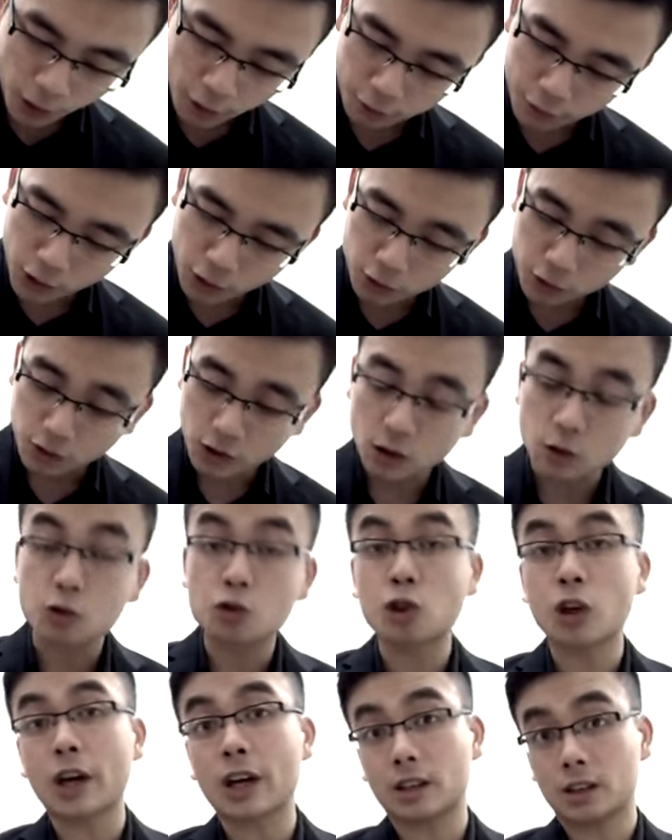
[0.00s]
Of course, you can
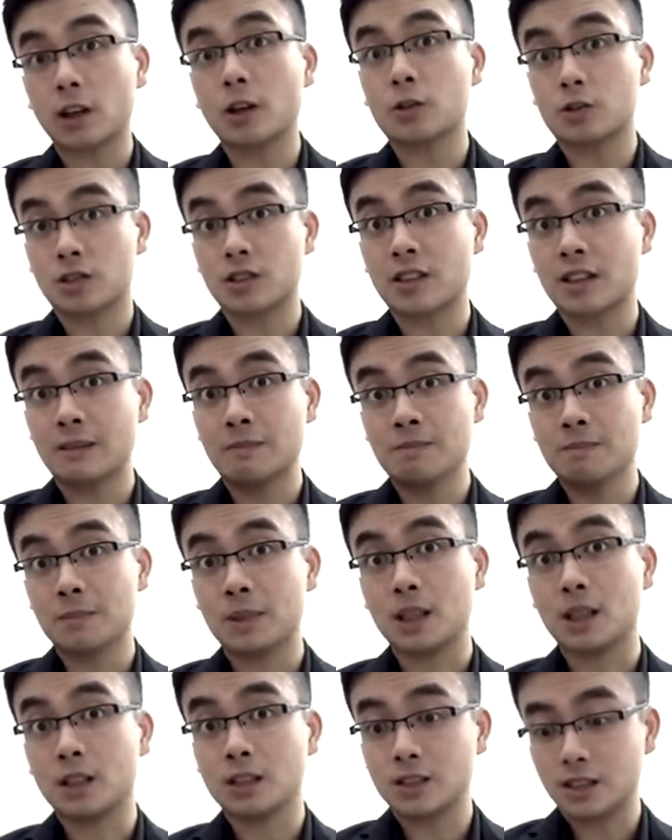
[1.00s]
check those
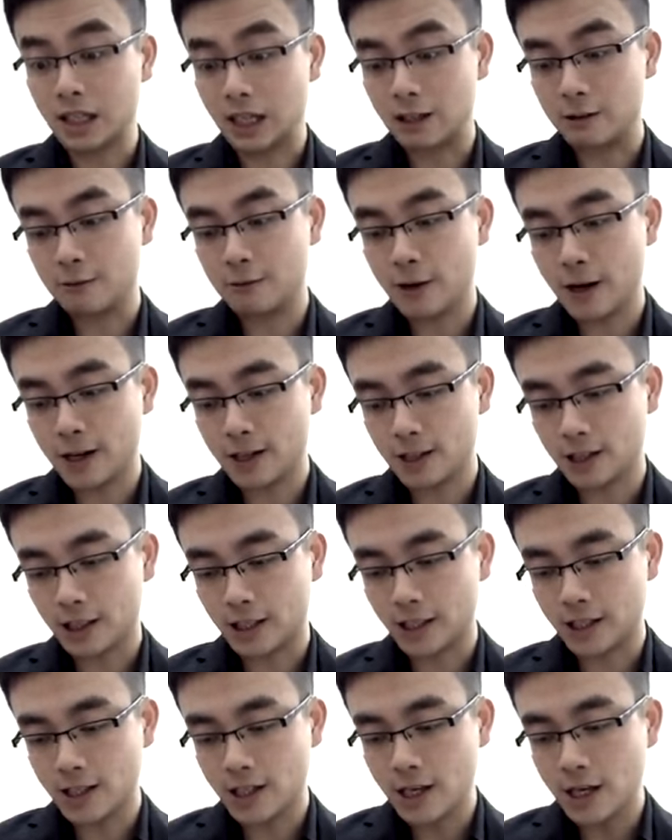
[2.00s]
numbers
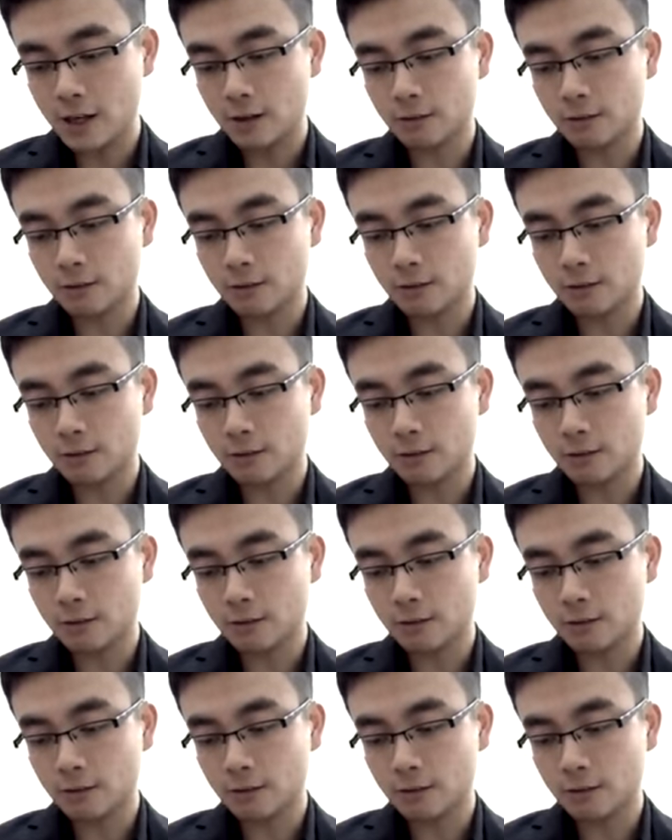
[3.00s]
directly